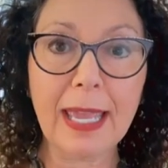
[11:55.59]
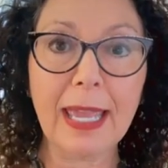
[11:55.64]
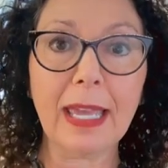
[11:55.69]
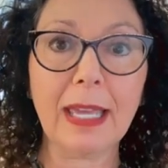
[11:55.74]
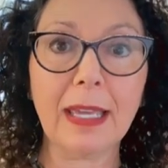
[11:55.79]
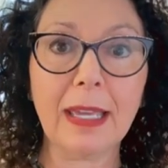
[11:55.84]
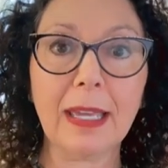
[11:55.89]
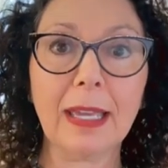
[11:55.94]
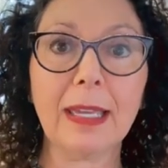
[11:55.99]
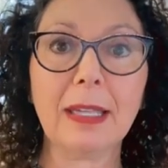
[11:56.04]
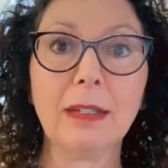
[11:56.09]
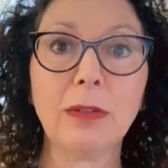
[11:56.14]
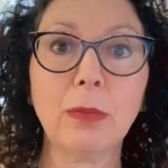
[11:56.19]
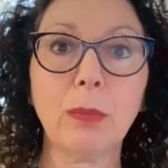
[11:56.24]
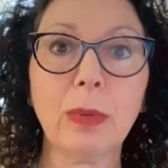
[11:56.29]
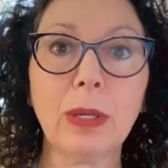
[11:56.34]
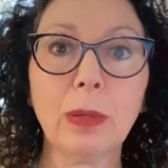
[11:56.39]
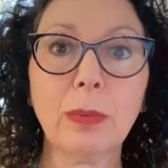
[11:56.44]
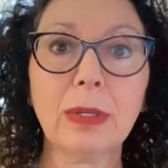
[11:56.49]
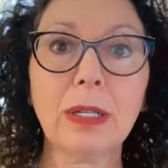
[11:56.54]

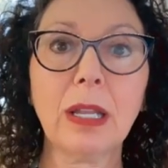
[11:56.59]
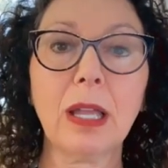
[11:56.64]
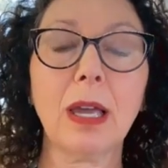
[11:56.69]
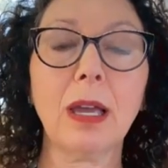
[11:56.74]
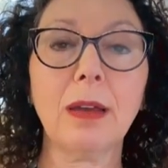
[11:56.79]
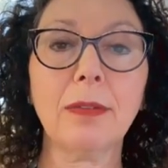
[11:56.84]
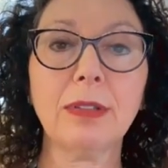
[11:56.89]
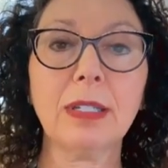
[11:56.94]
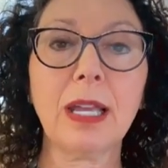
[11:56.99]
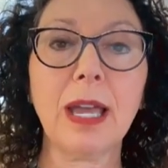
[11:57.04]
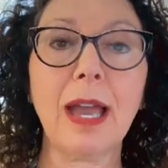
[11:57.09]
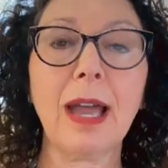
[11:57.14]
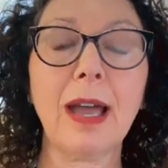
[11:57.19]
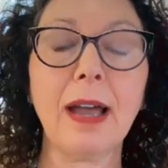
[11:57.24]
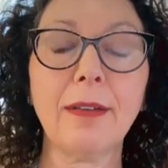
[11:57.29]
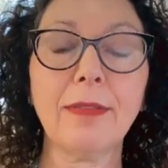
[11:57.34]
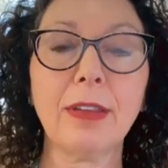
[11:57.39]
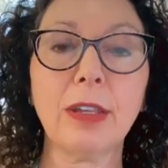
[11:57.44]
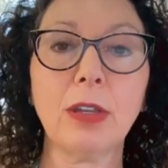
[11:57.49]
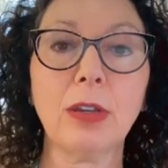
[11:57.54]
And we would love to
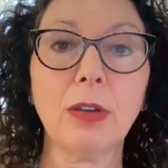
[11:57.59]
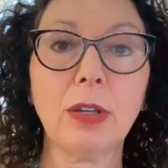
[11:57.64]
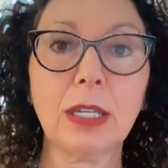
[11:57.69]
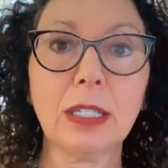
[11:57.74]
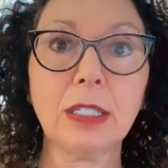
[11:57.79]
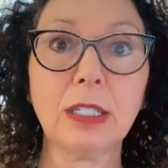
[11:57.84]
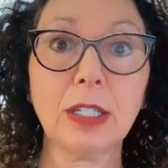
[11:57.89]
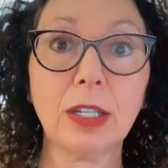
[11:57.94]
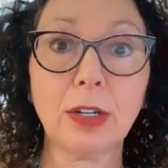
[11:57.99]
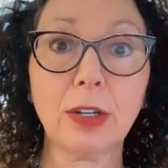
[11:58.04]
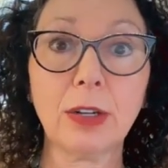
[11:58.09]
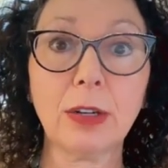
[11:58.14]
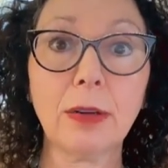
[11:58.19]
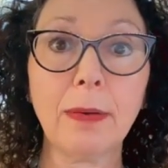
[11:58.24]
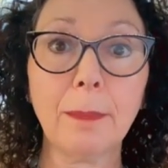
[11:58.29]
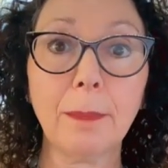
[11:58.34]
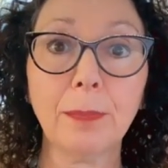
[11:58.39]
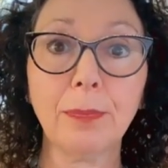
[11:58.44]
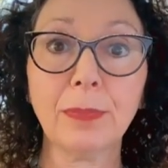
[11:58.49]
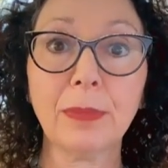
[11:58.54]
have you
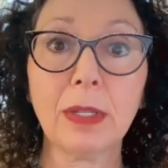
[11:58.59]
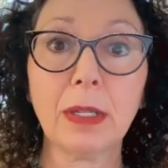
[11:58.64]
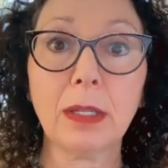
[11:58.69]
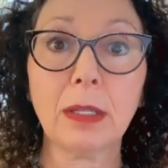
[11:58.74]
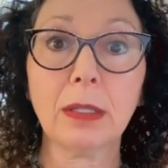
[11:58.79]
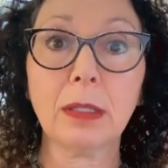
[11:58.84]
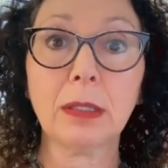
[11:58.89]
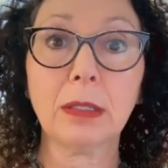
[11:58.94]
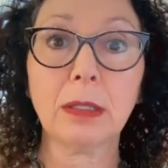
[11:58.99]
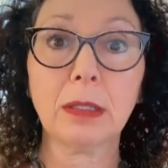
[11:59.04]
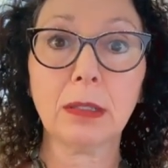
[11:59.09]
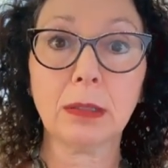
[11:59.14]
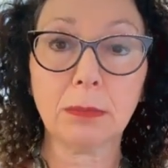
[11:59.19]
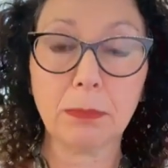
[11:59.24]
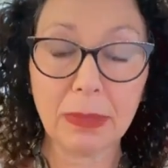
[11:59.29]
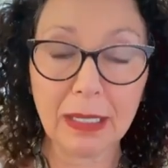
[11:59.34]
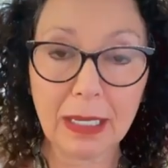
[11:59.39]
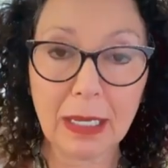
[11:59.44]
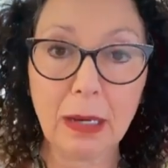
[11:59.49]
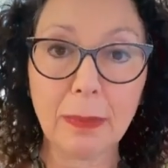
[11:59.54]
consider
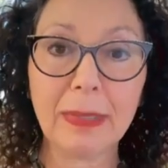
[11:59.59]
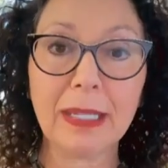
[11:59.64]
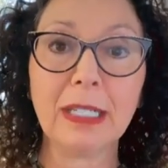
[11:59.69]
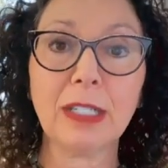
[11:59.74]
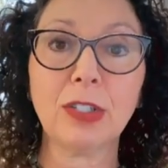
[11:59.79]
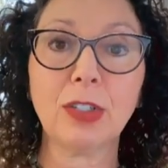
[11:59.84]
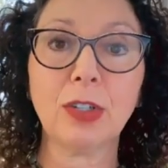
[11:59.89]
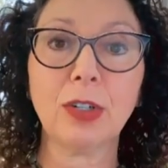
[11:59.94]
becoming a